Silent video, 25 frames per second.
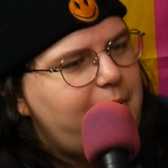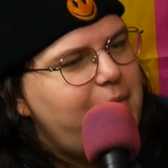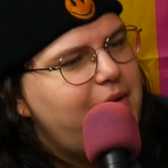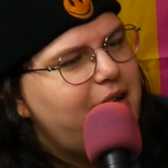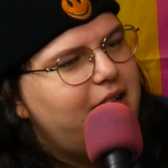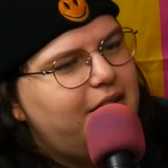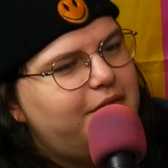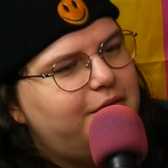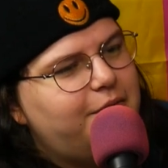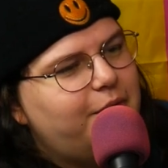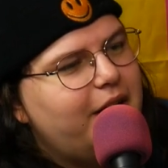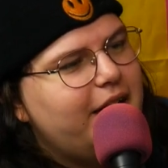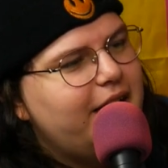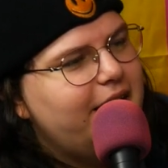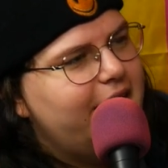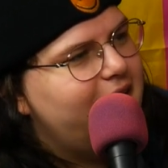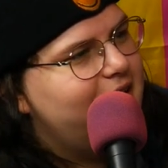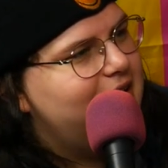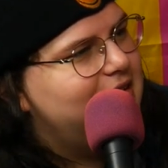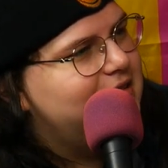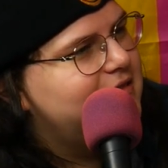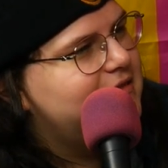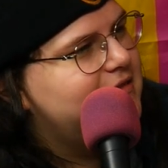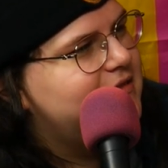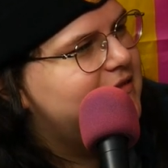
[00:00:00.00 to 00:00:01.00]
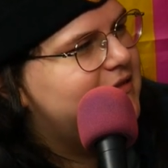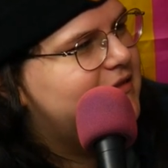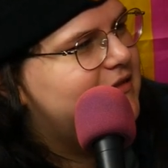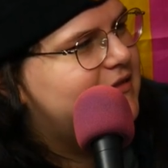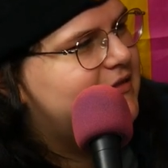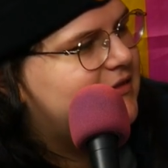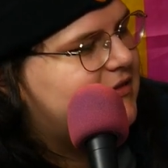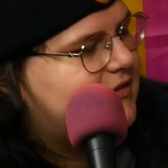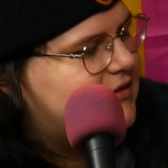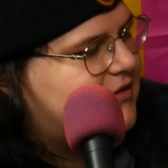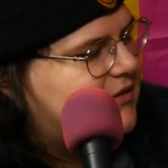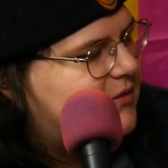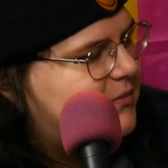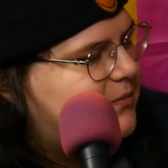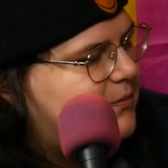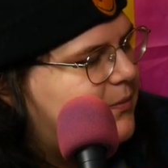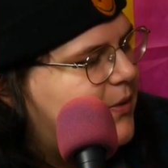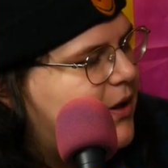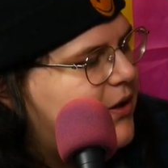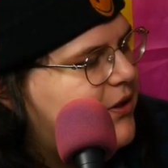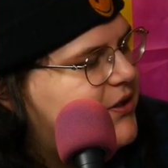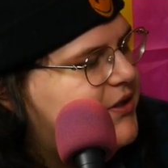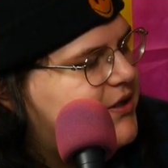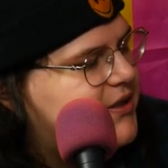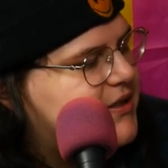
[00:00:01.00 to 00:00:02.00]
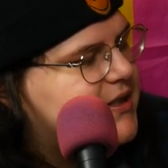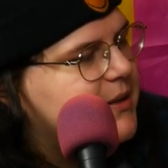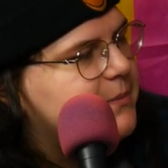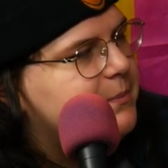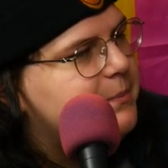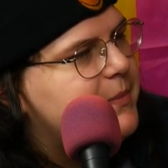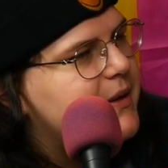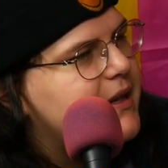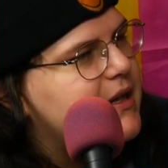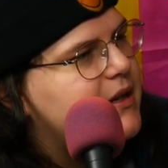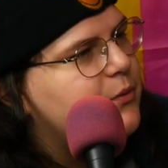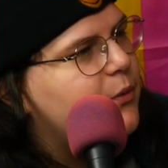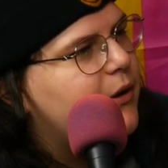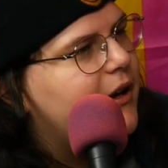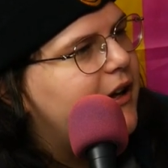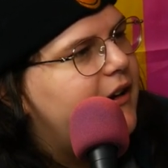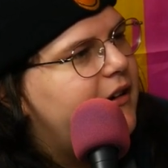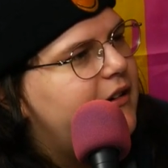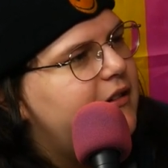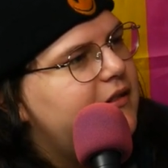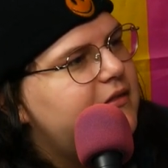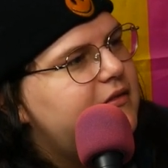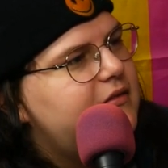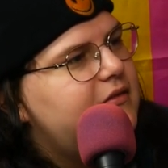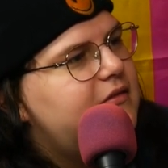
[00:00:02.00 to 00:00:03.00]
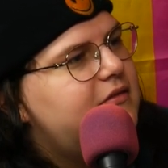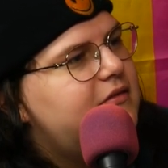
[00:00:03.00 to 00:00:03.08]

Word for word: I mean, why? Bloater's just a big one.